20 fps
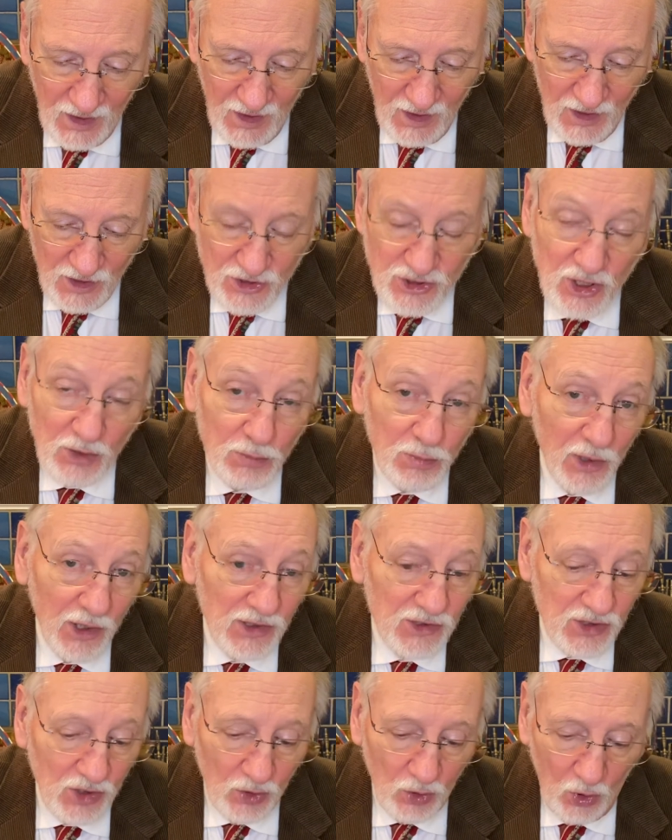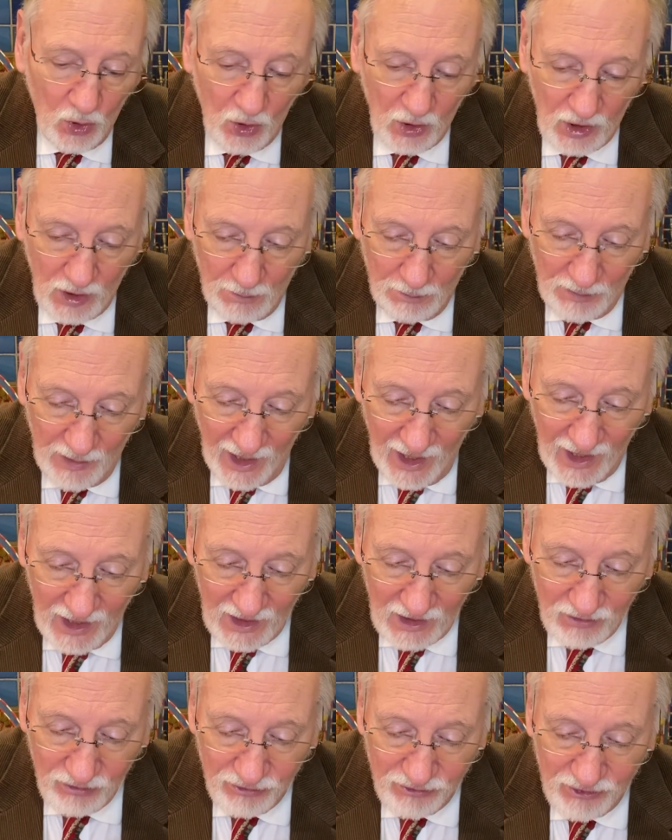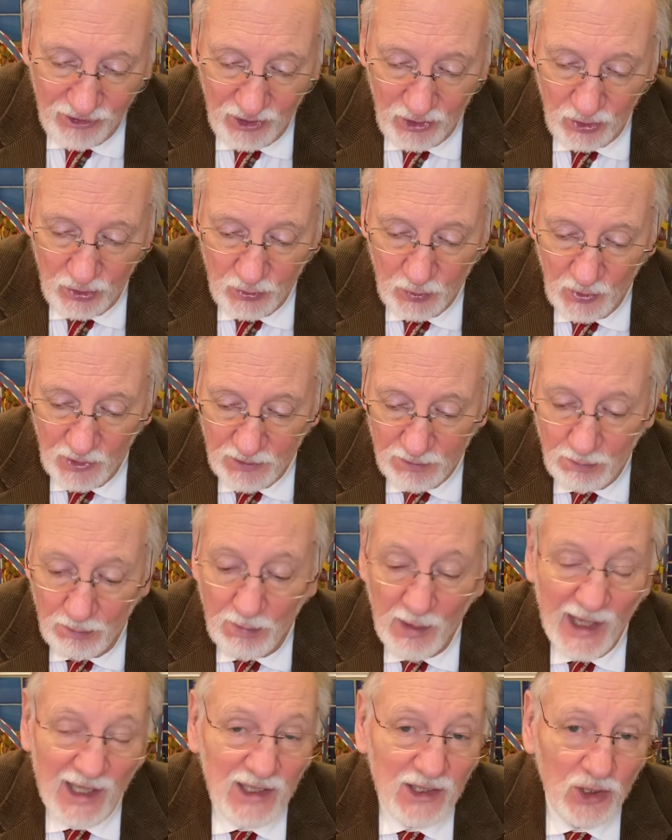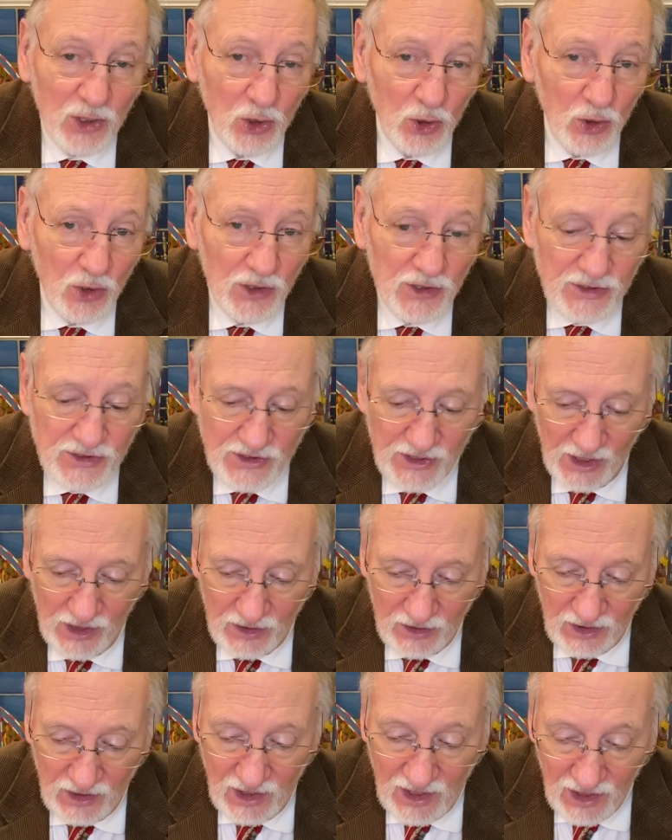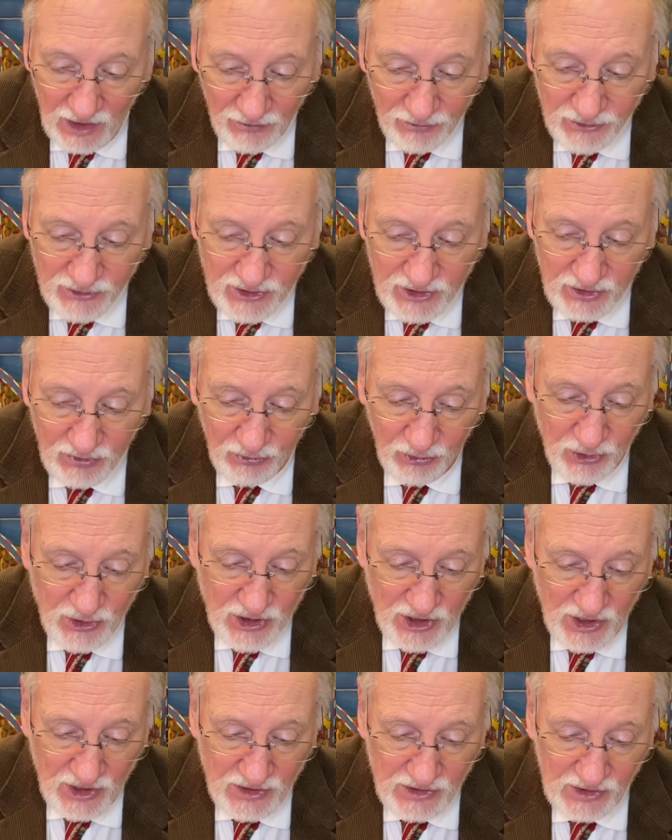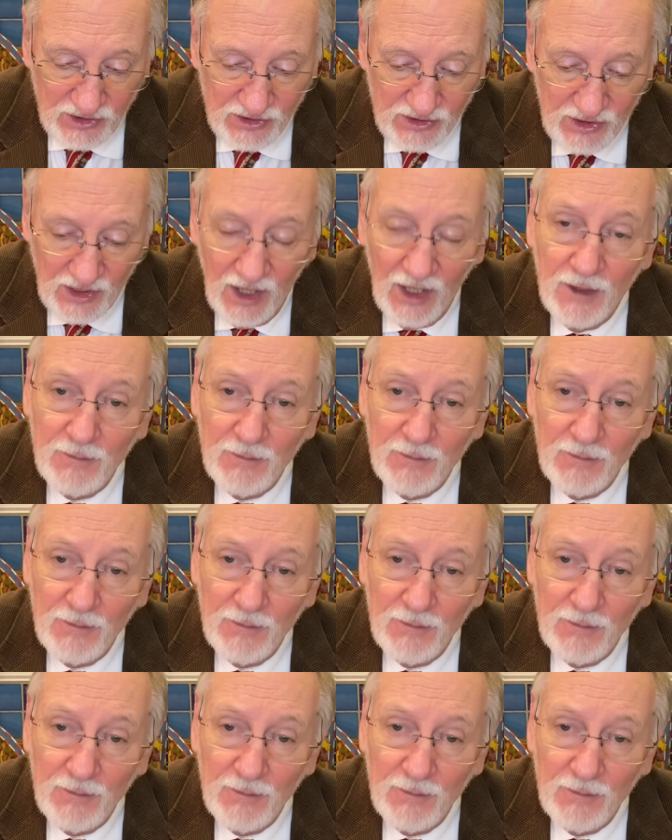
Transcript: She brings along a bag filled with baked goods and gifts for Jesus,